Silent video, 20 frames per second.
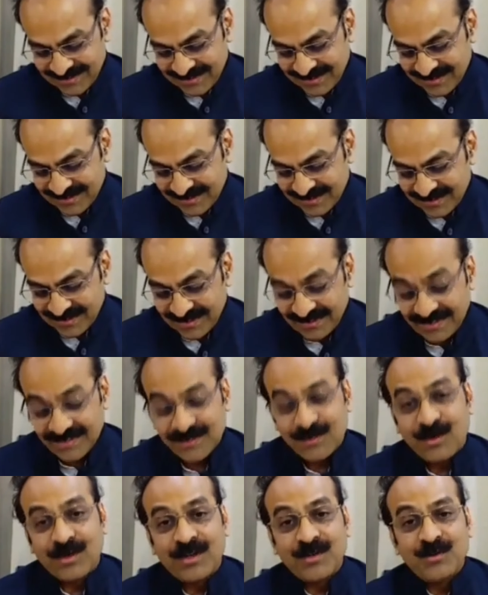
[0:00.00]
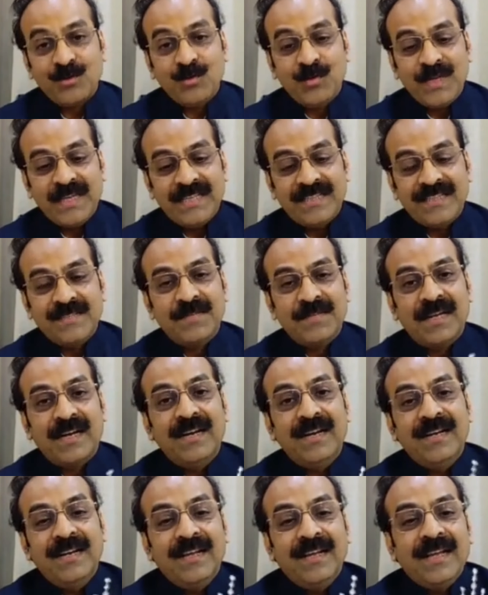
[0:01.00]
It has okay. got a ruby in the middle
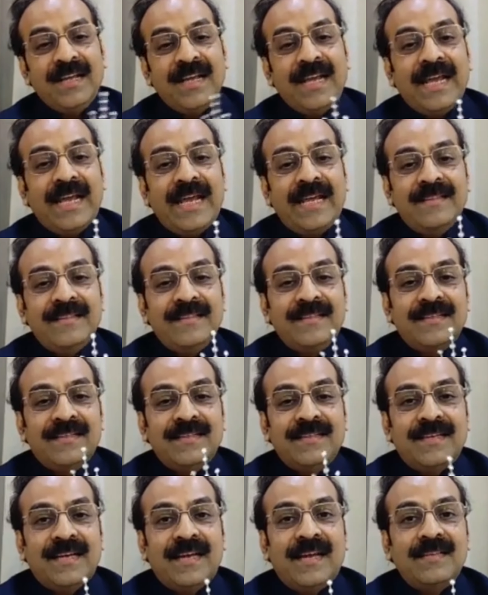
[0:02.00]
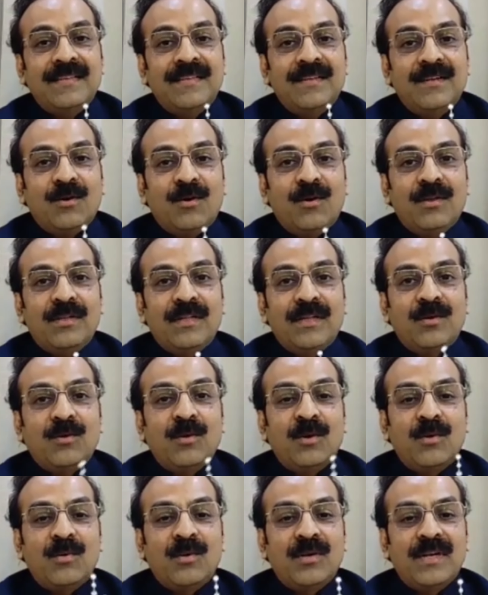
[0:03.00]
and the, and the, all the
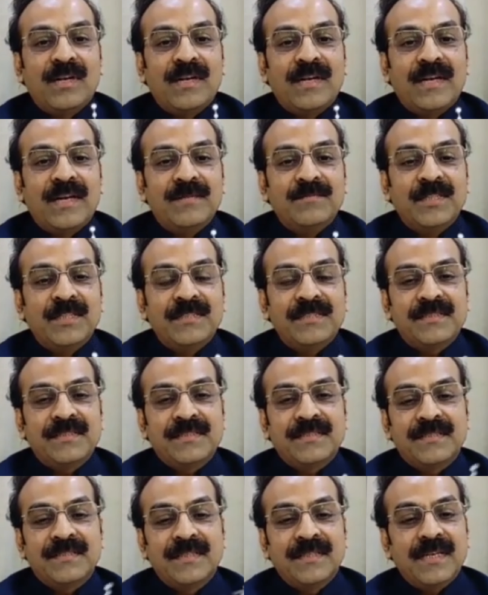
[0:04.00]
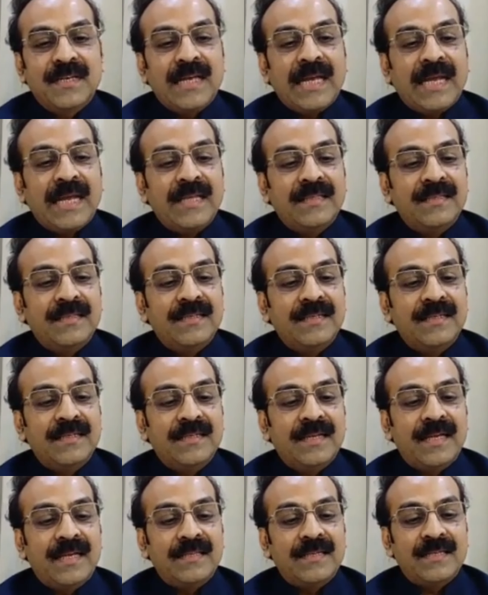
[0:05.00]
Golconda diamonds and the,
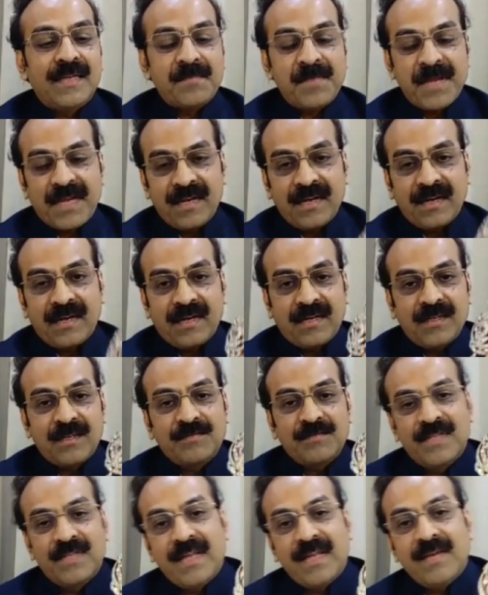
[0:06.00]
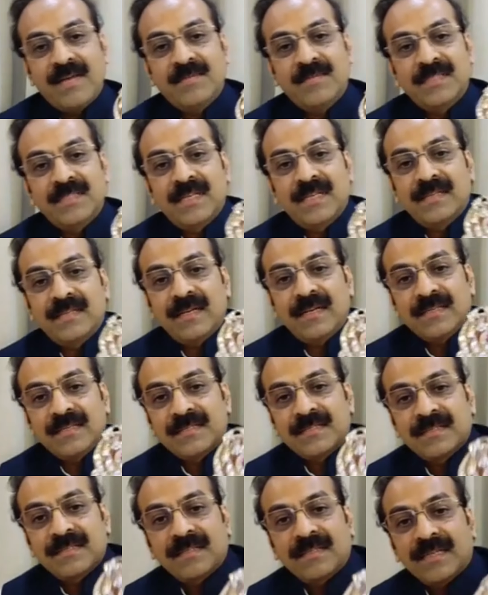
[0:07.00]
and the typical cut of the diamonds and the
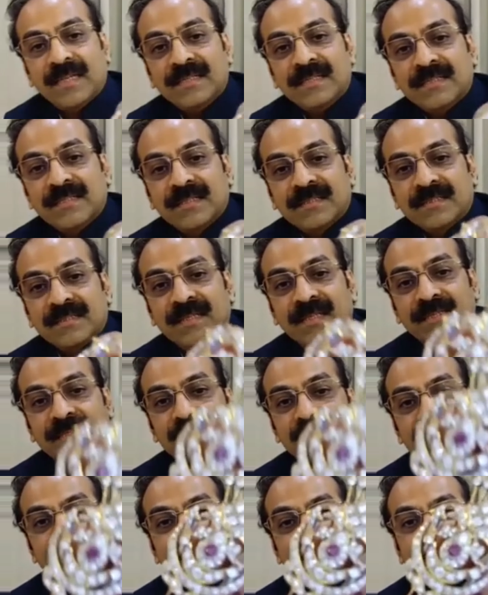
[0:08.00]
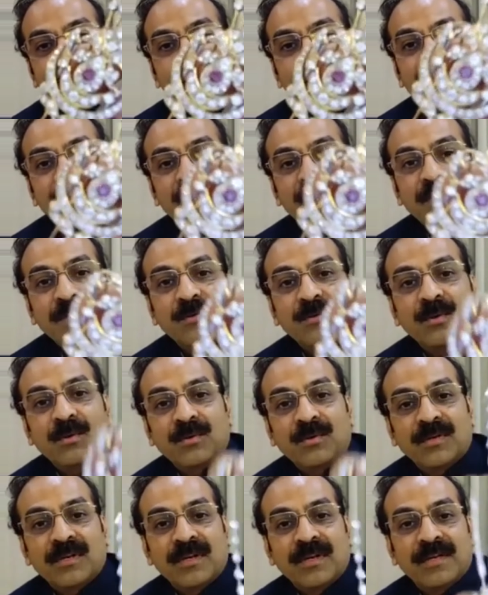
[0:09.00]
luster tells us that these are nothing but
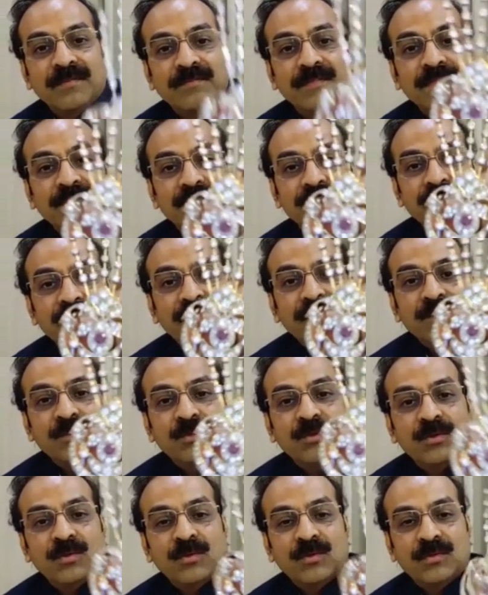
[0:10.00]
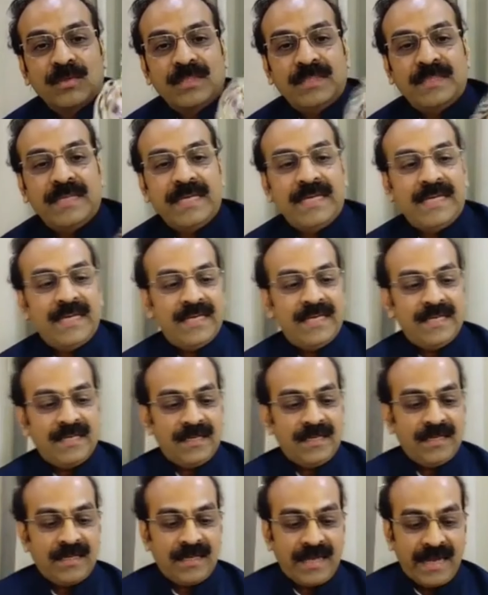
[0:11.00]
Golconda diamonds. So they, uh,
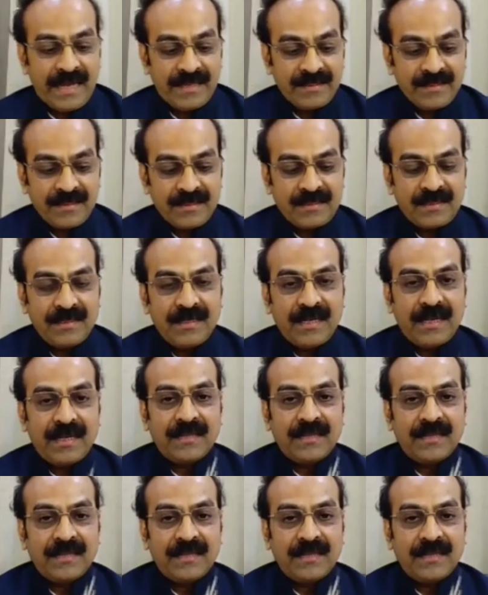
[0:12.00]
and the, and the